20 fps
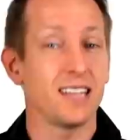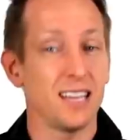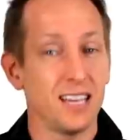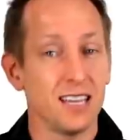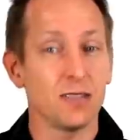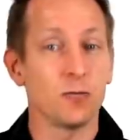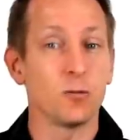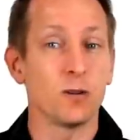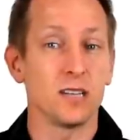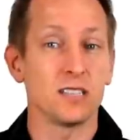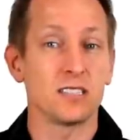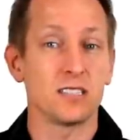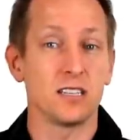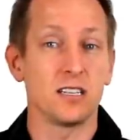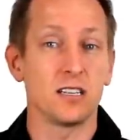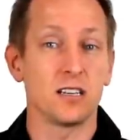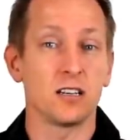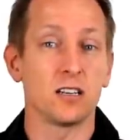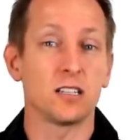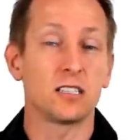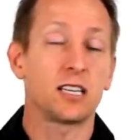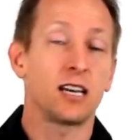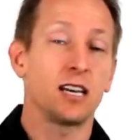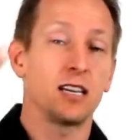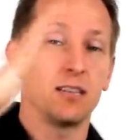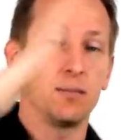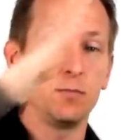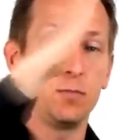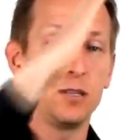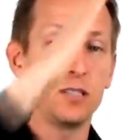they're the ones that are going to
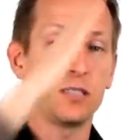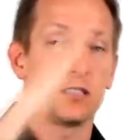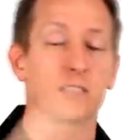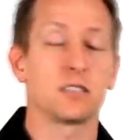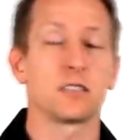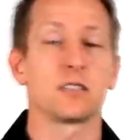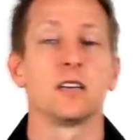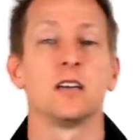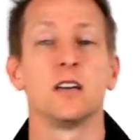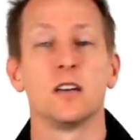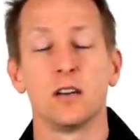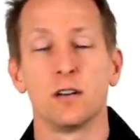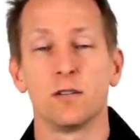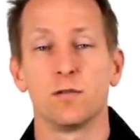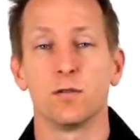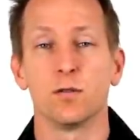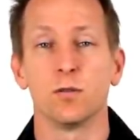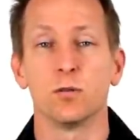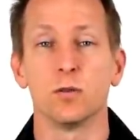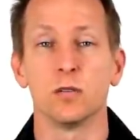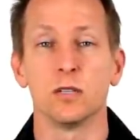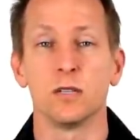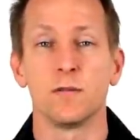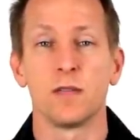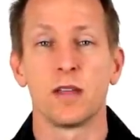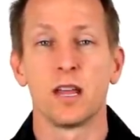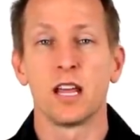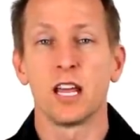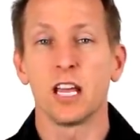take your business forward.